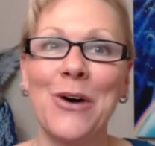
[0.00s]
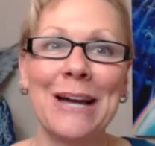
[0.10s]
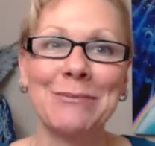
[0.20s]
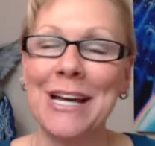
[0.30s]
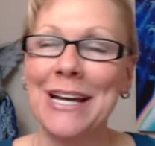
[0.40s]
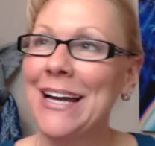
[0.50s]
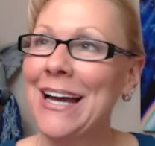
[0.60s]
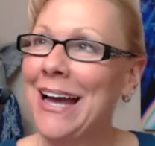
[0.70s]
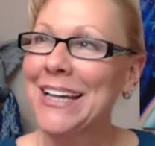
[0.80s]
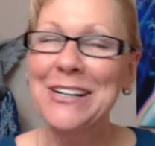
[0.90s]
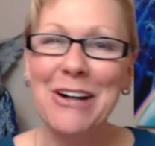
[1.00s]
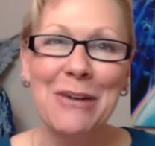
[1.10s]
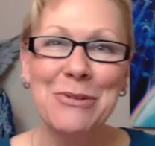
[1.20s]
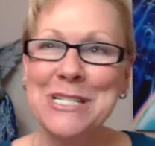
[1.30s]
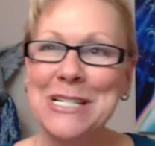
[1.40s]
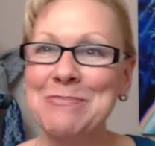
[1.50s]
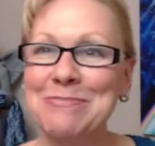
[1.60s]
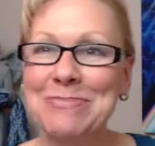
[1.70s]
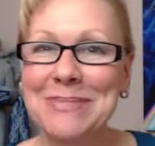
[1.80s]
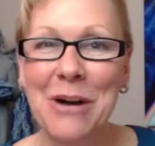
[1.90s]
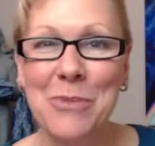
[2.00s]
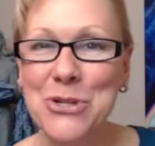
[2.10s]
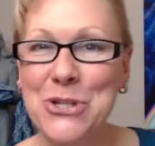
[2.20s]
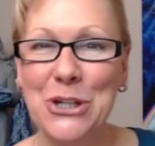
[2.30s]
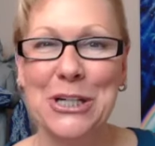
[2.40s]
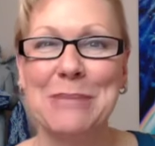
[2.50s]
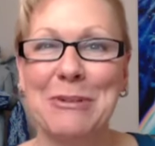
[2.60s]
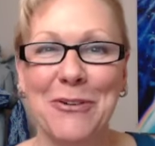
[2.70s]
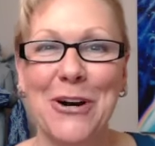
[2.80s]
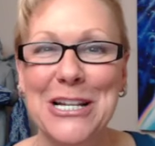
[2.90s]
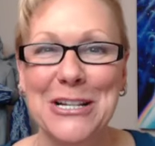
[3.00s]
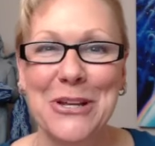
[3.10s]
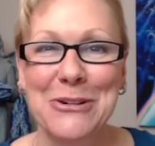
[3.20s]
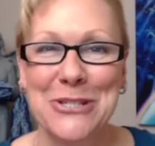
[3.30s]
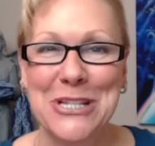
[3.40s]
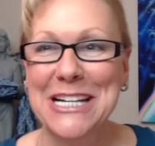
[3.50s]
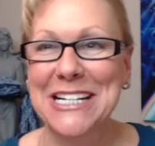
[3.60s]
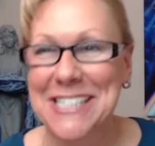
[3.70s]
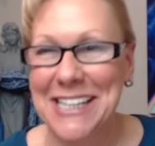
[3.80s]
I'm like, I was in almost 30 before I knew those things.